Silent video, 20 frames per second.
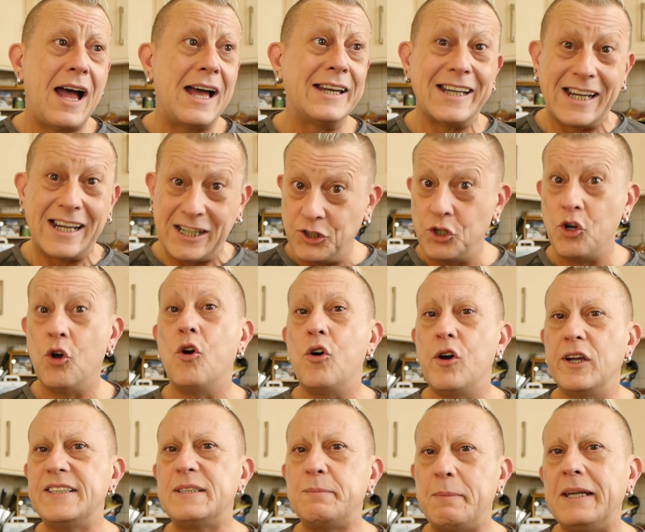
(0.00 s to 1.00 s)
and I
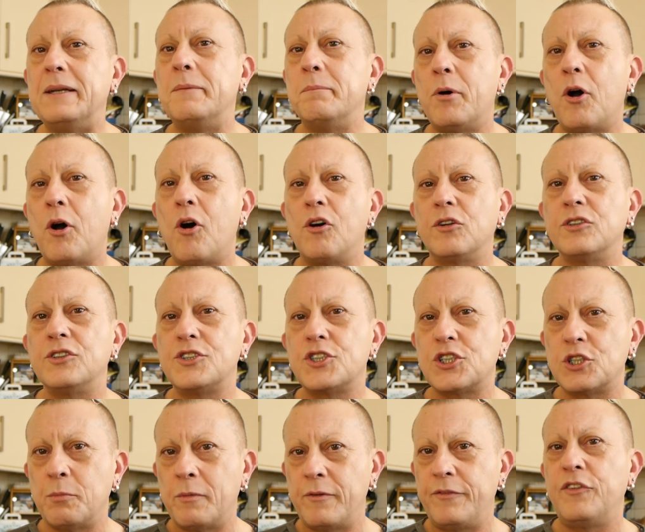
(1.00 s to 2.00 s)
know it's been important to
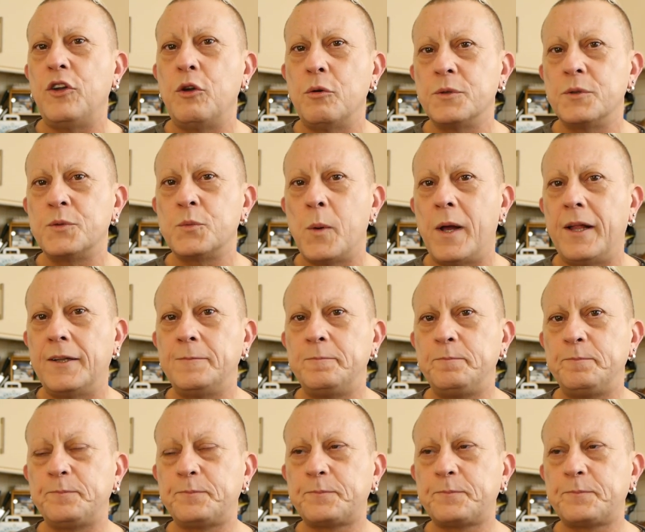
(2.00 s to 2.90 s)
some of you as well.